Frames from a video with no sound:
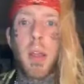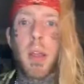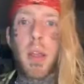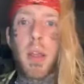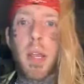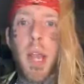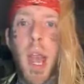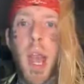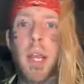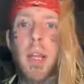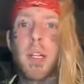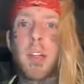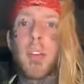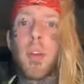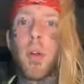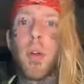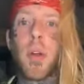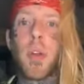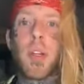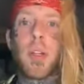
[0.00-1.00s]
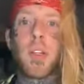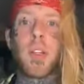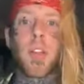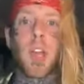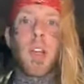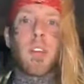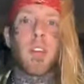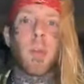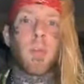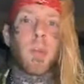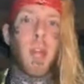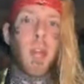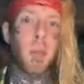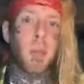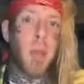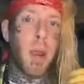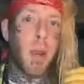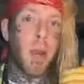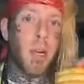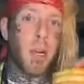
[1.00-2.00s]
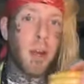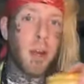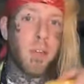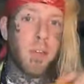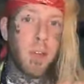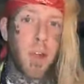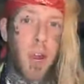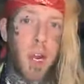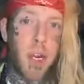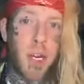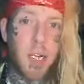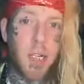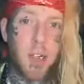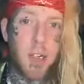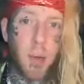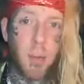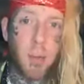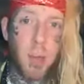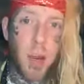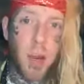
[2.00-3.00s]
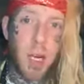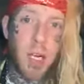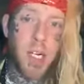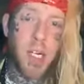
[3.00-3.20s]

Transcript: Candace Horan says, I'm getting married on Friday, so marriage